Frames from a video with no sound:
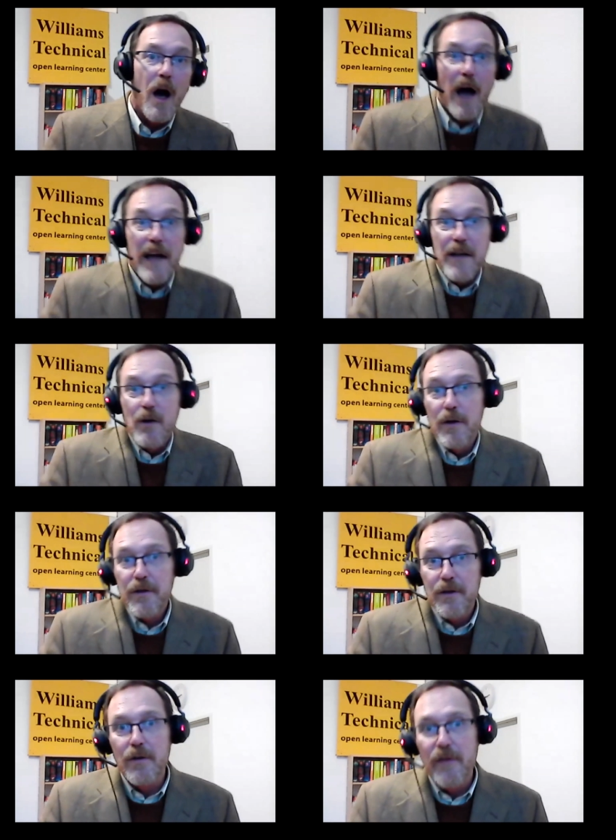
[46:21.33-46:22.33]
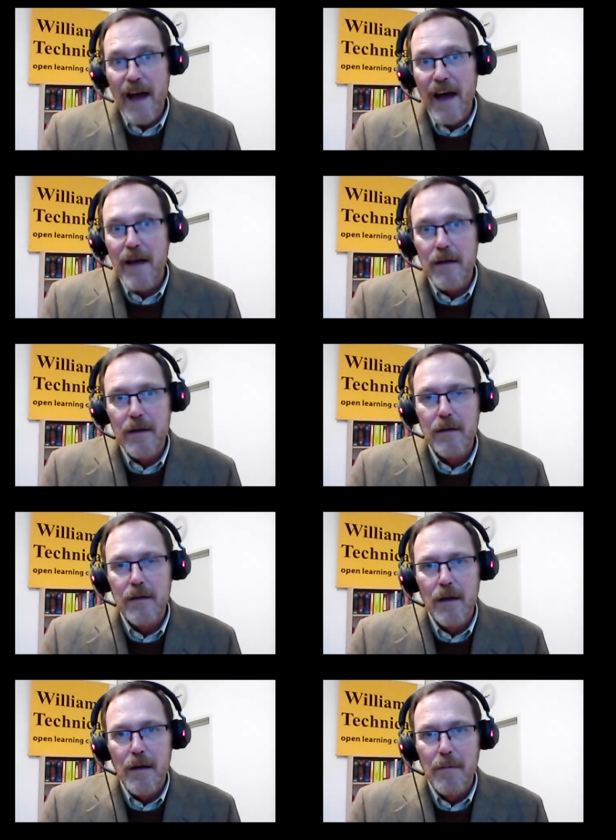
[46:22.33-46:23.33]
I could do that,
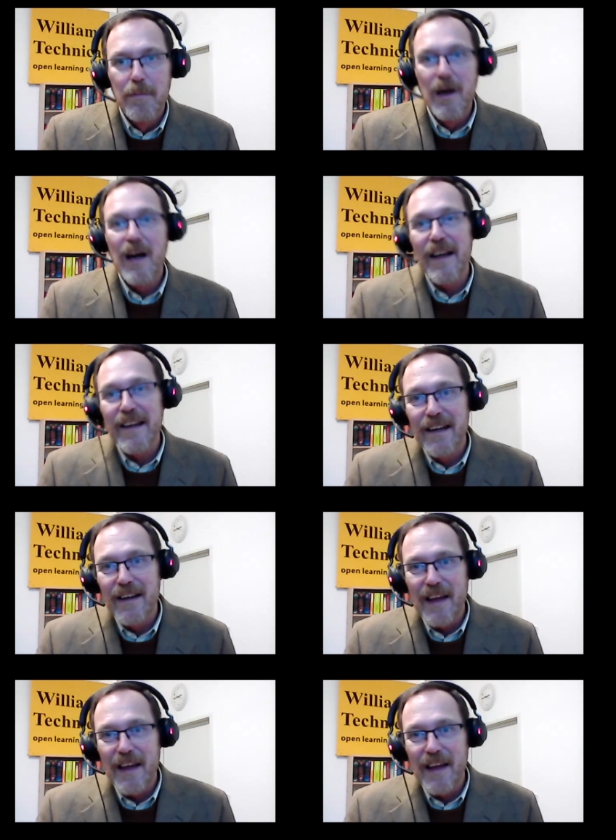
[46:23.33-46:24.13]
but